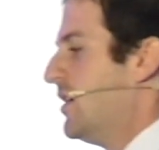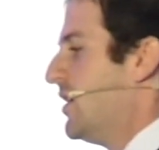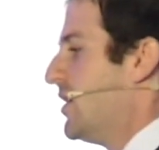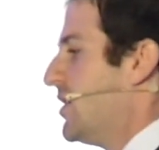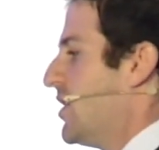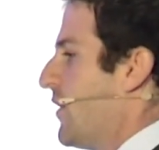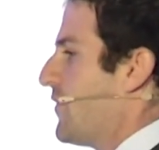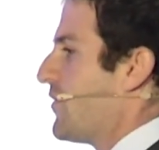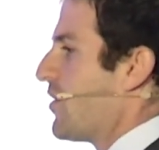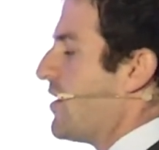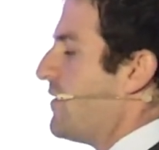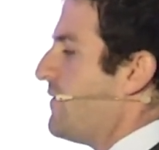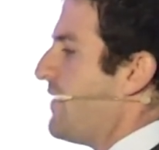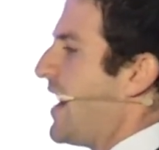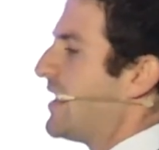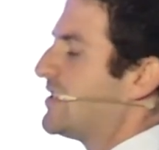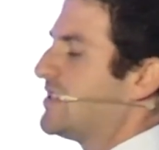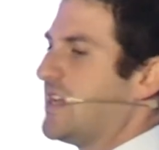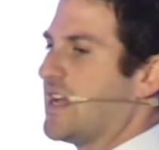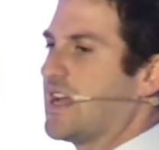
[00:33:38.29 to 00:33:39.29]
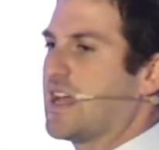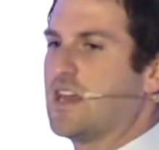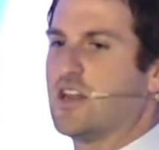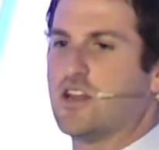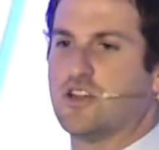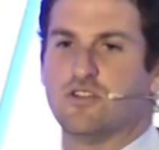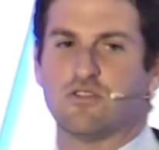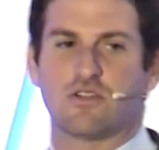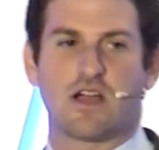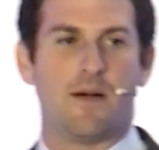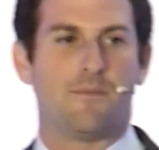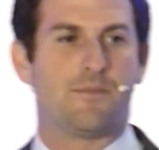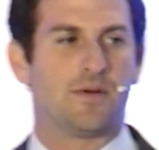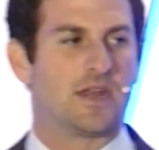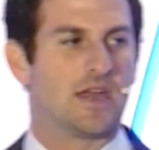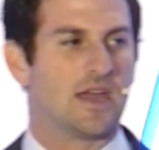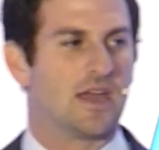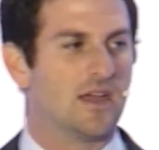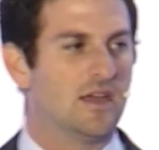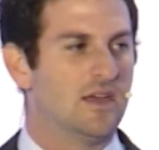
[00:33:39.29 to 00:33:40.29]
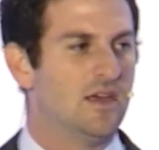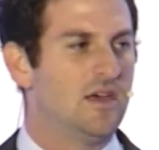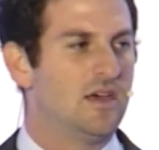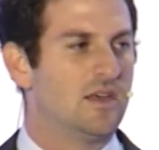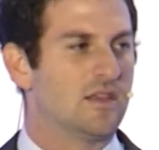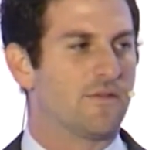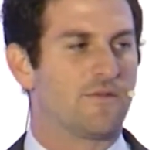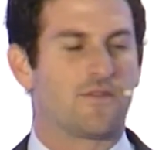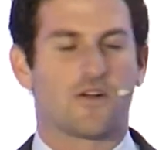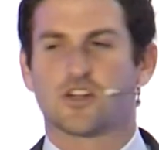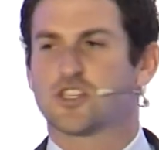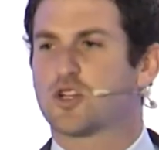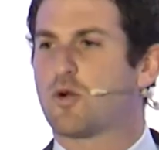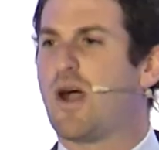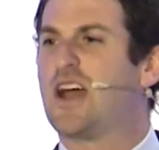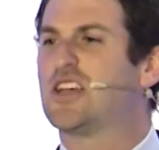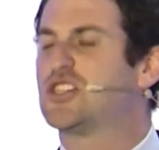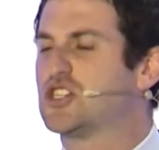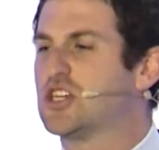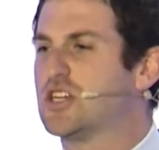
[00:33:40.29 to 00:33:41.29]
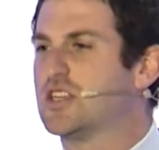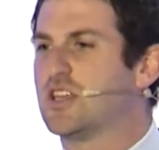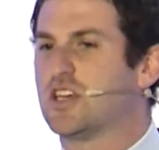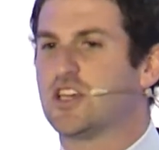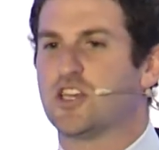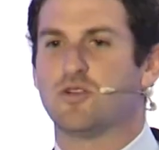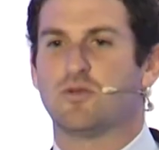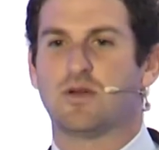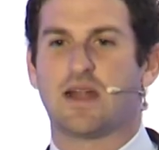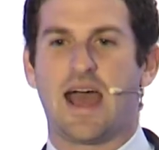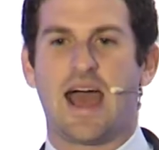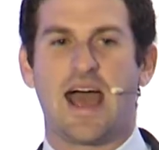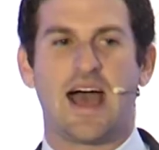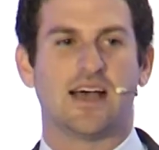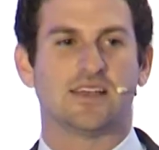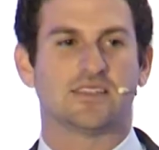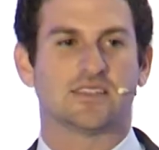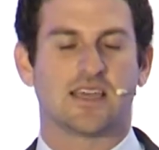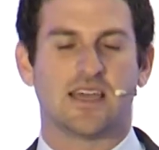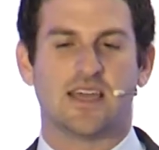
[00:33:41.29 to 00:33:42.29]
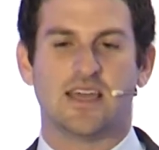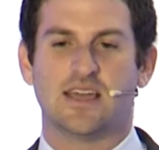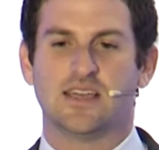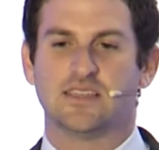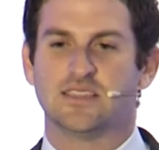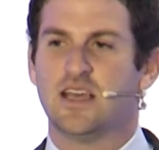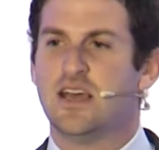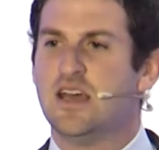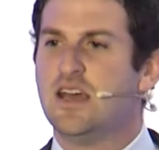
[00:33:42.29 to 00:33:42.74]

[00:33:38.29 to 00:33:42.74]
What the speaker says: If you're investing in a new company, the first question that you would ask is,